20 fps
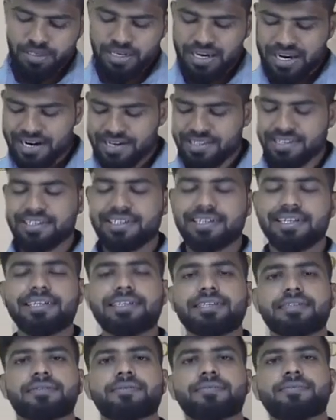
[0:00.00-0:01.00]
Under that,
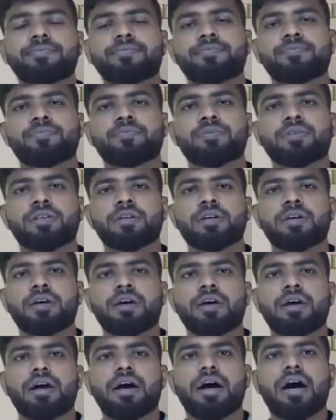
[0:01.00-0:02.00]
right?
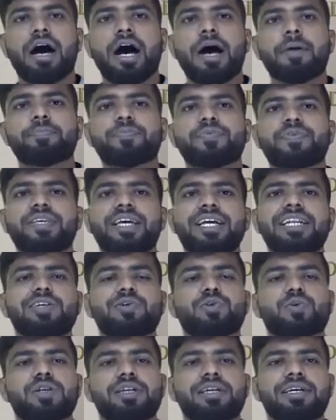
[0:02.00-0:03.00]

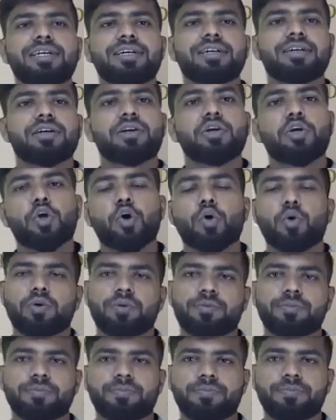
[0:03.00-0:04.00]
Absolutely no.